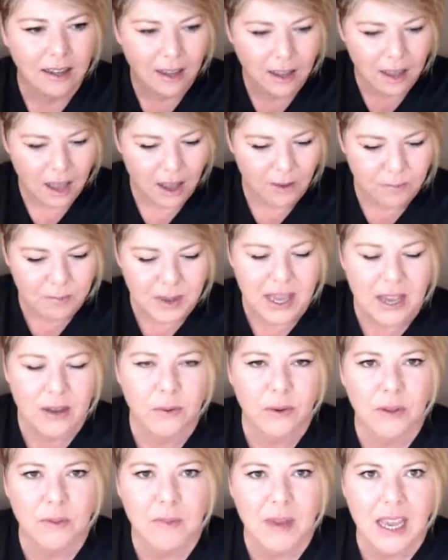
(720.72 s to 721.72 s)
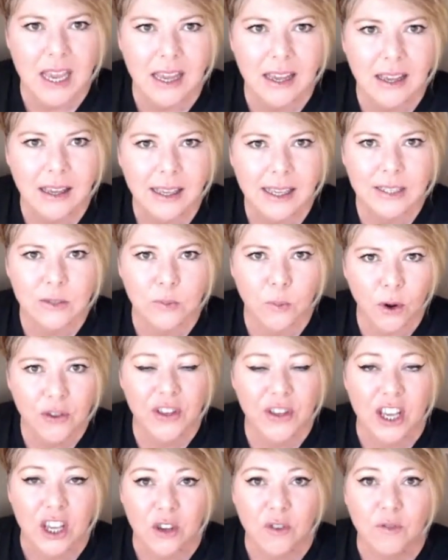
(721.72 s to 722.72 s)
of being with me is worth
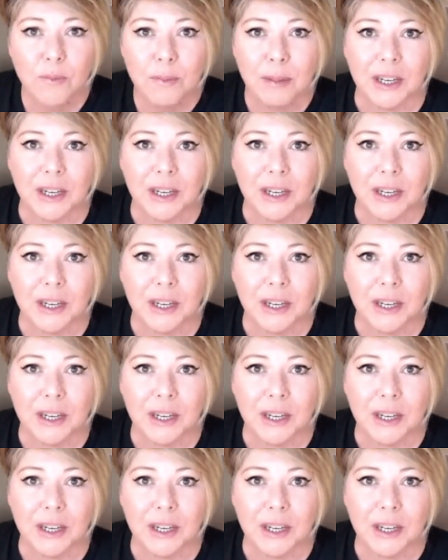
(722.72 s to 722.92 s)
it. You've